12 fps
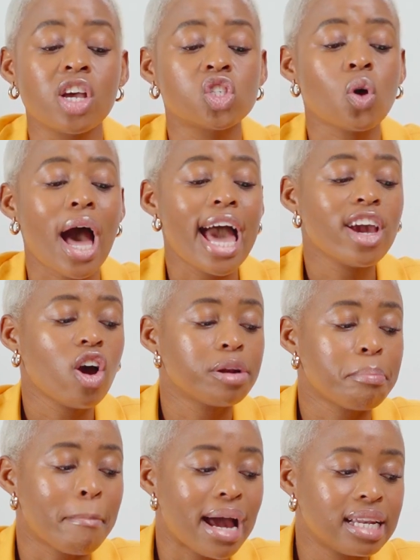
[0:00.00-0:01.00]
So I got
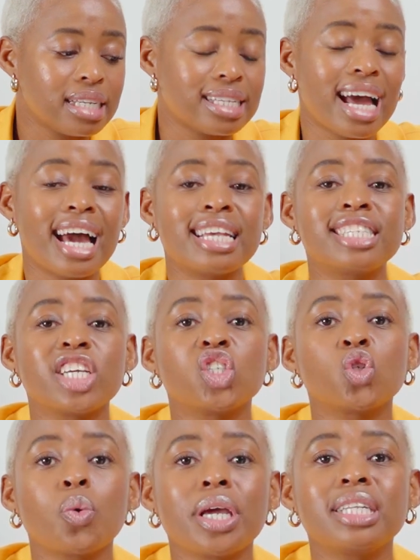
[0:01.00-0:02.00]
monetized in
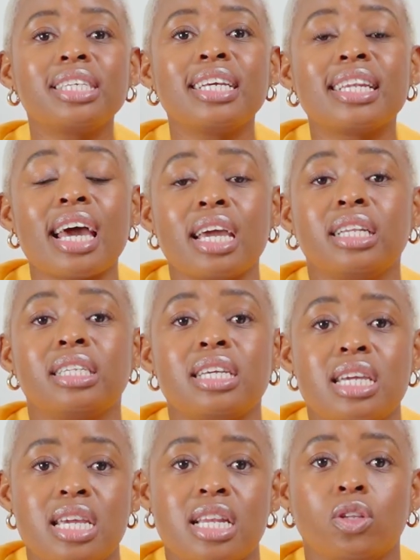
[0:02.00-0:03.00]

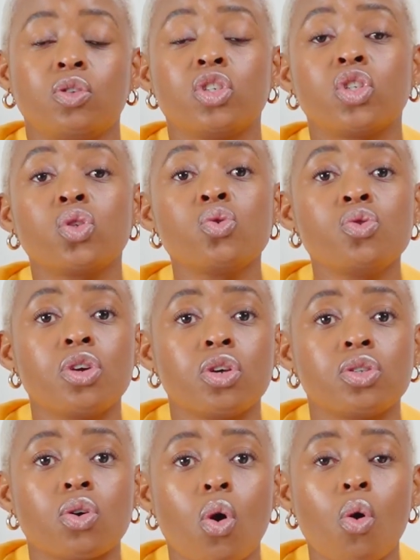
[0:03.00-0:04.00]
2019, which is 2
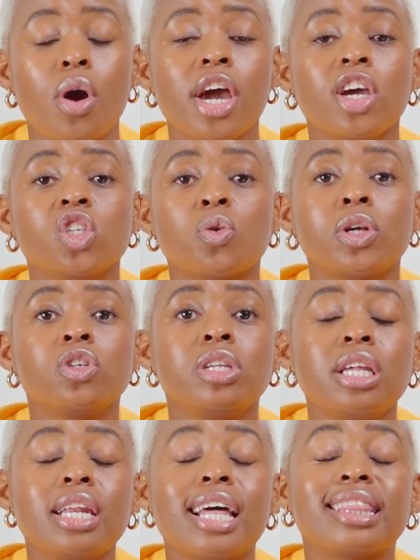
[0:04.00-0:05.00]
years ago. So what you
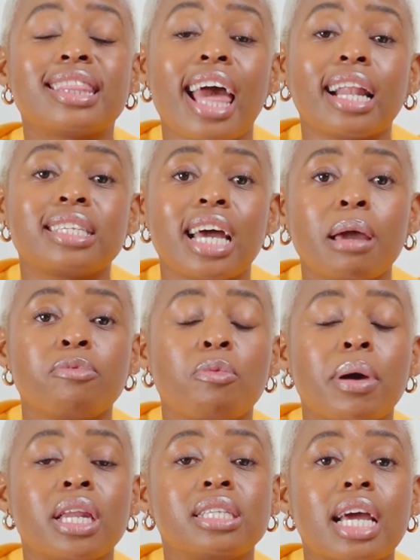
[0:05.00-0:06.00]
needed at that time for
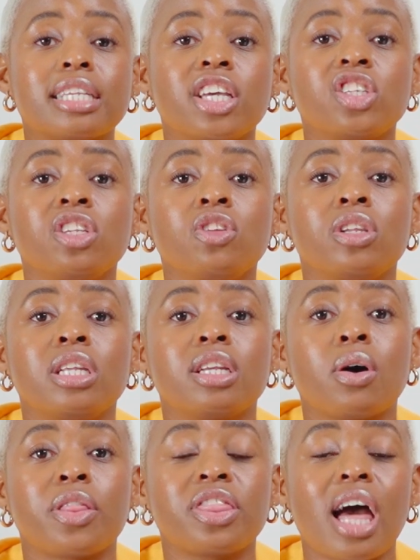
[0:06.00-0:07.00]
monetization, you needed
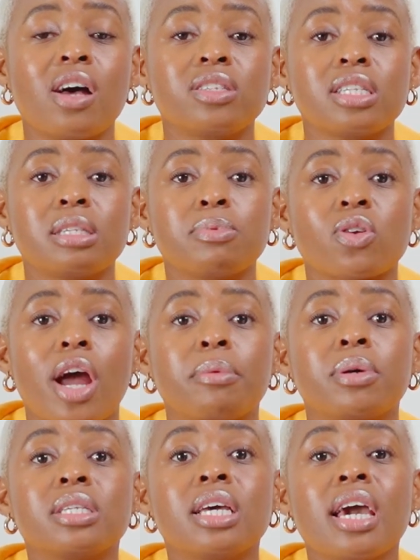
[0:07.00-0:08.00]
1,000
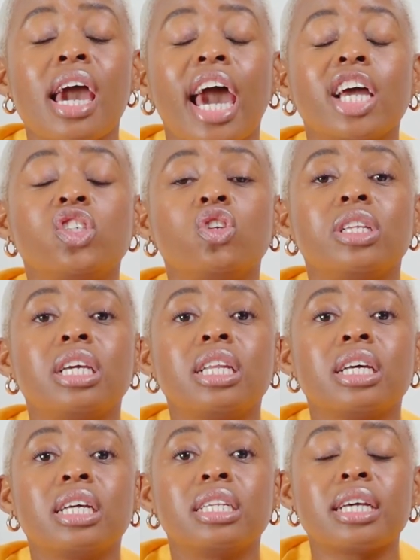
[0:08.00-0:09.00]
subscribers and you
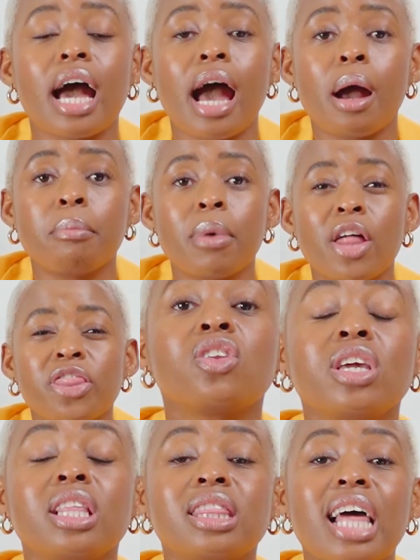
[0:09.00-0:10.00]
needed
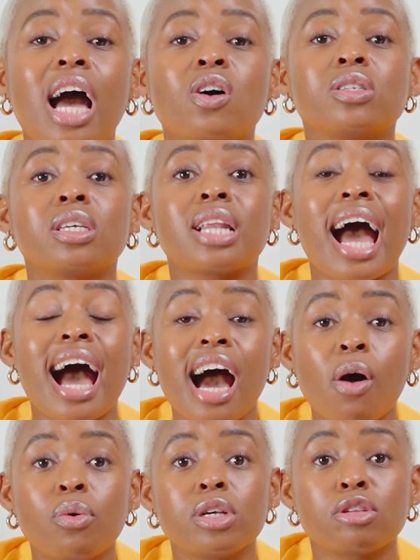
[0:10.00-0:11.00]
3,000
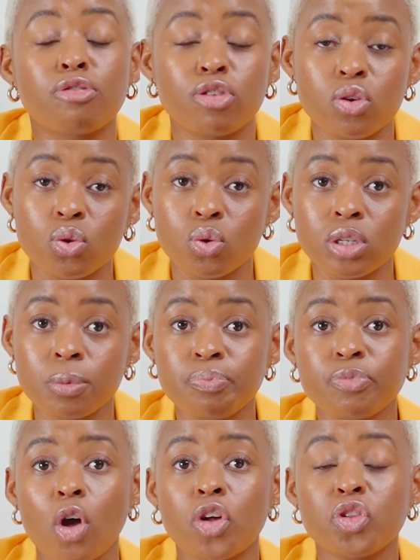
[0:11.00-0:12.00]
hours viewed
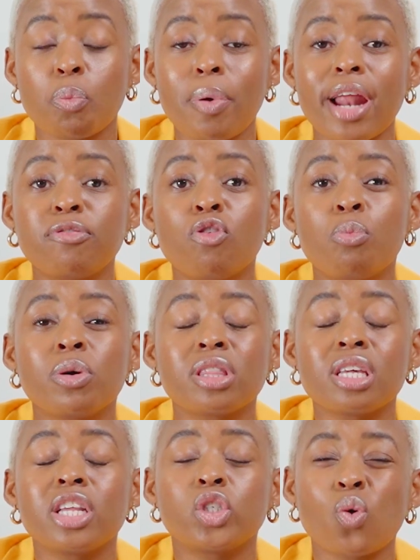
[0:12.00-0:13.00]
on your platform
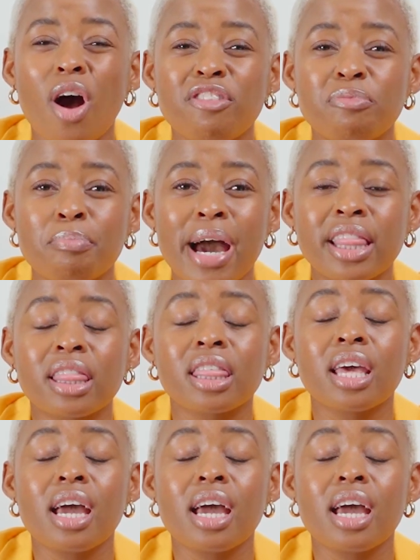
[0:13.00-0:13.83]
within a 12-month